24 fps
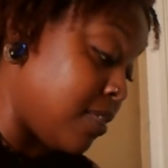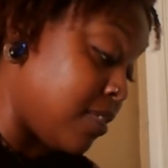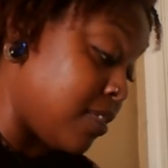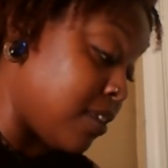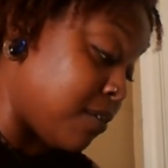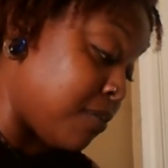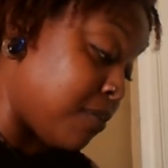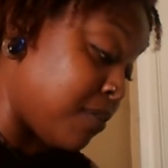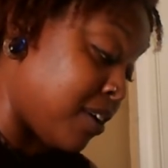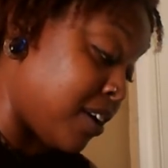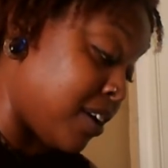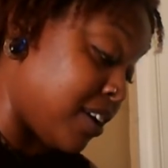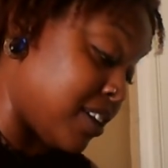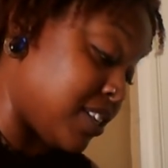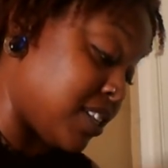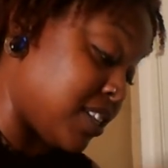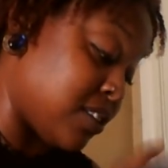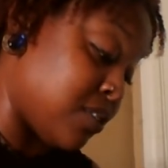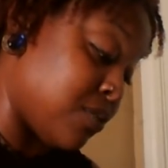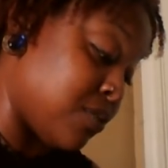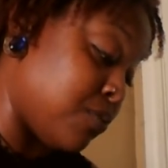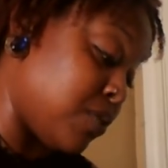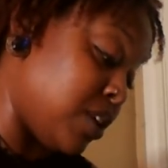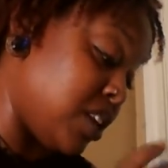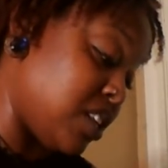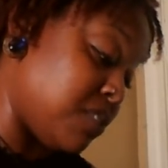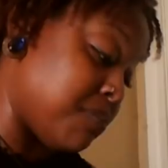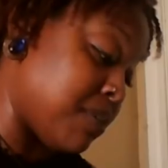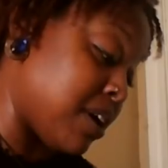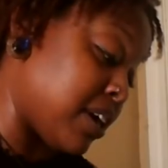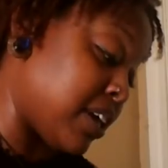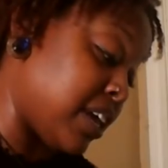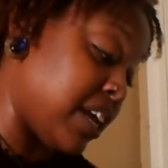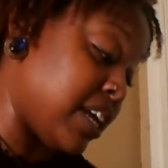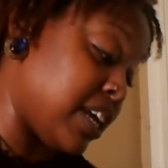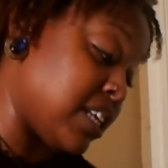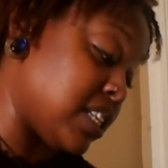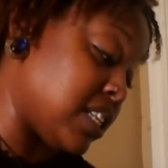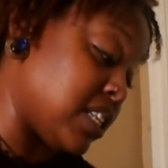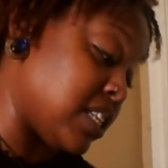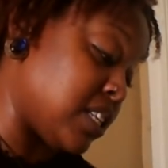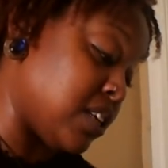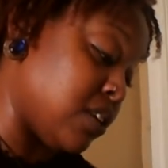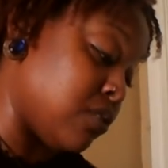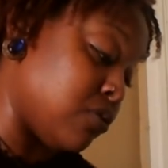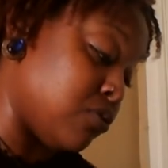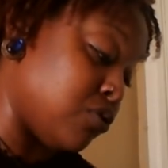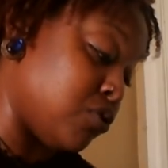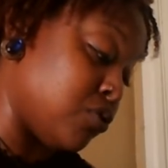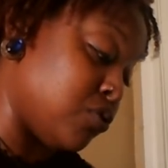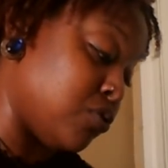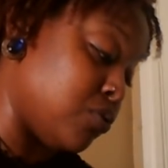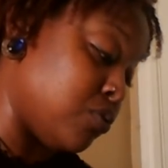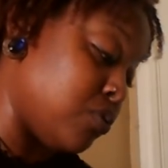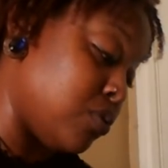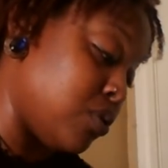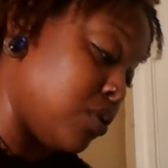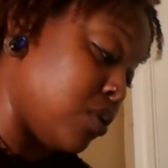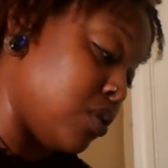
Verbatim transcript: Alright, so what is my cancers gonna do?